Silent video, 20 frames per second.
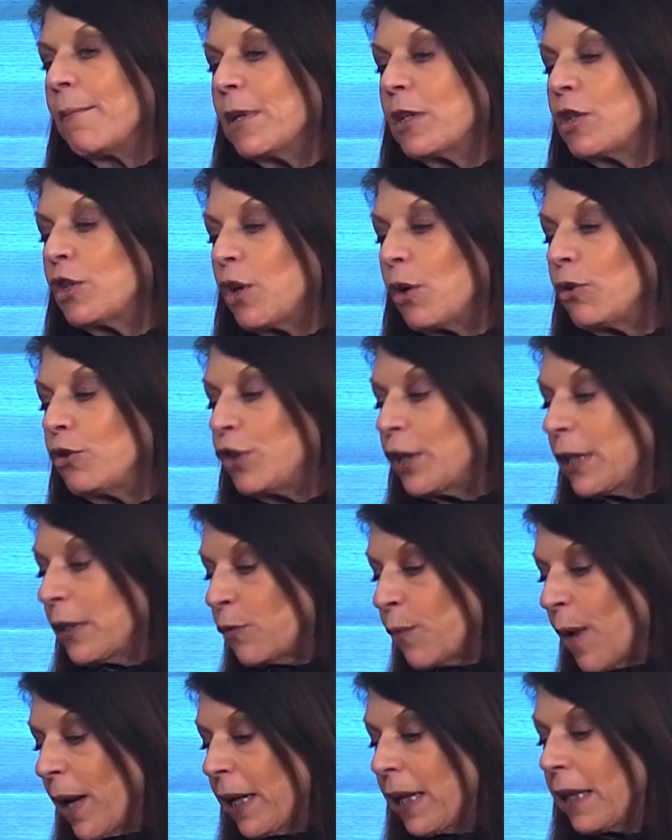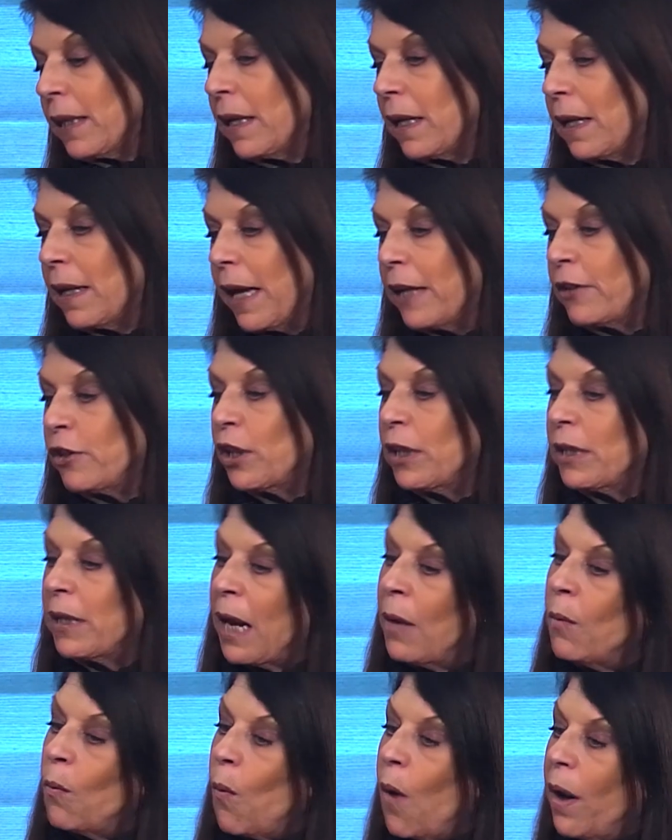So she's running in the elections,
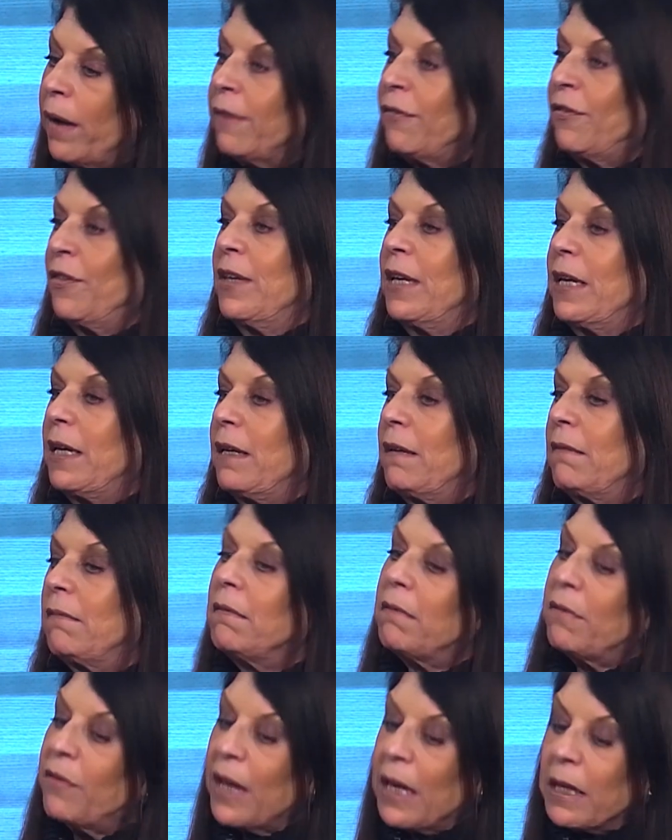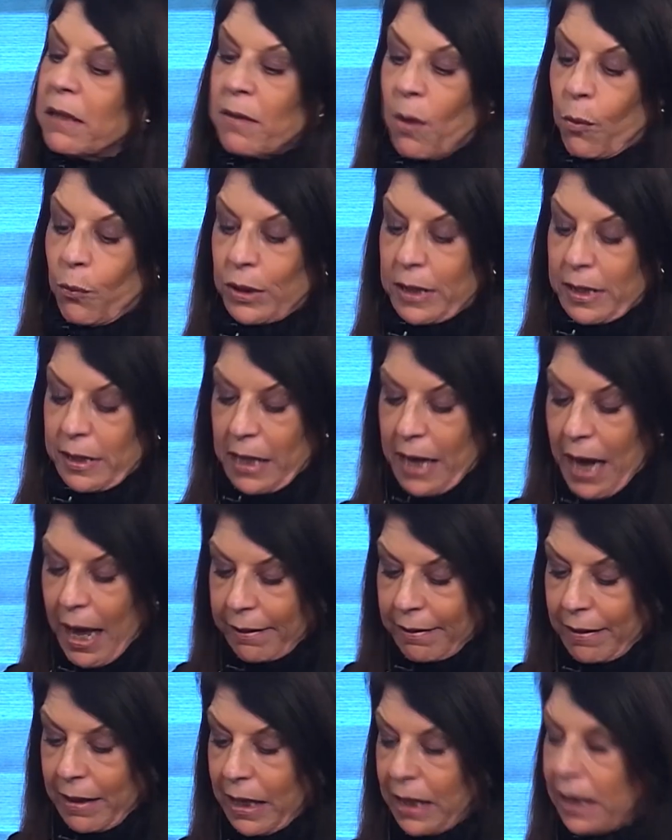and one of the things that we see
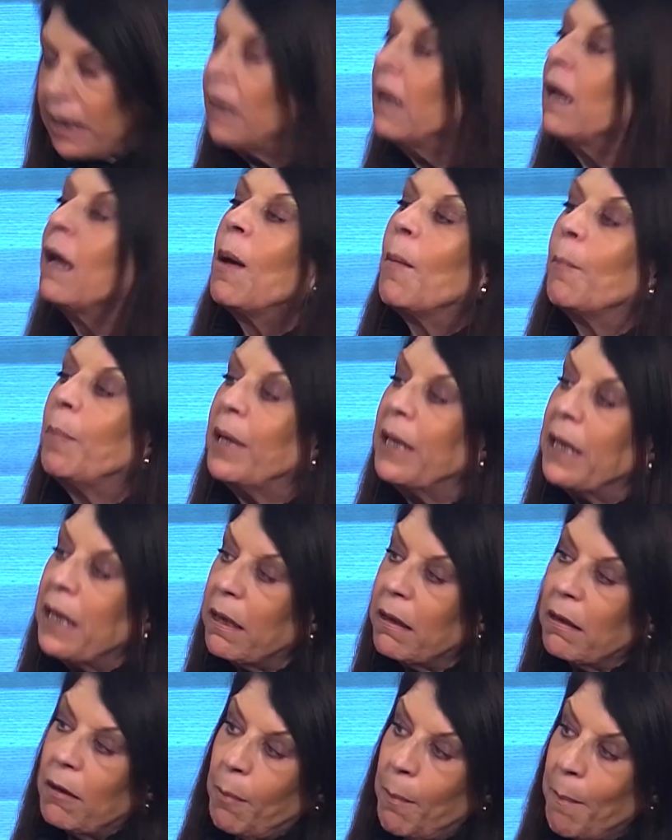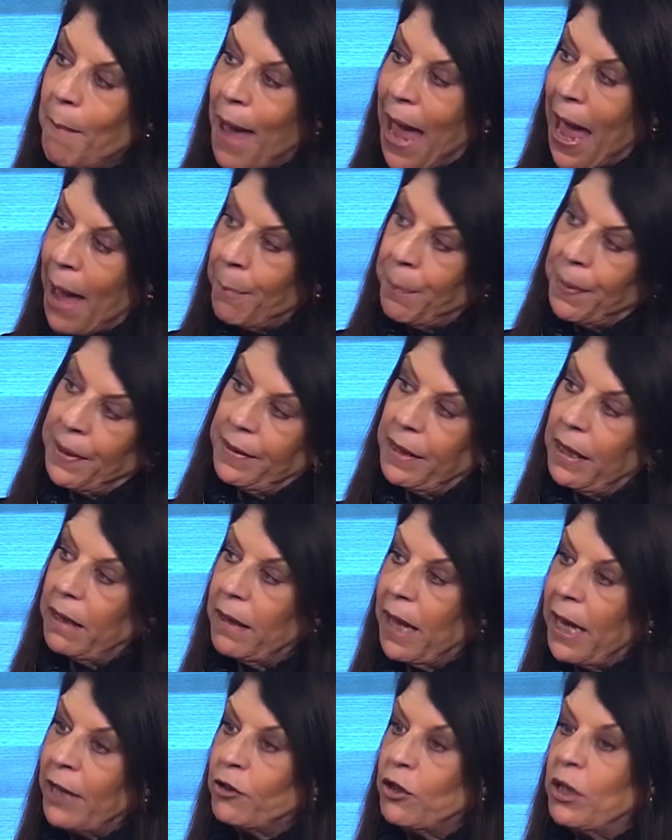on the political map in the
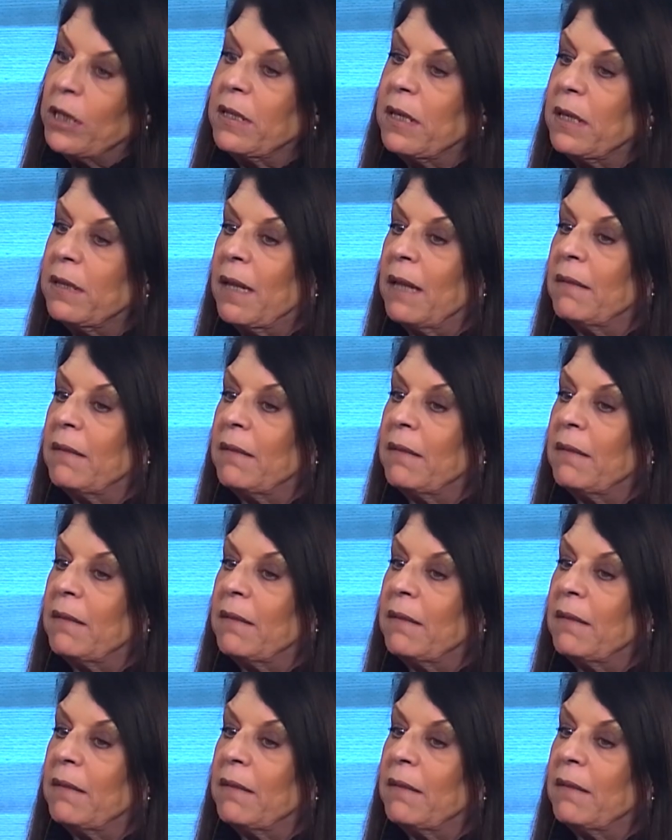elections is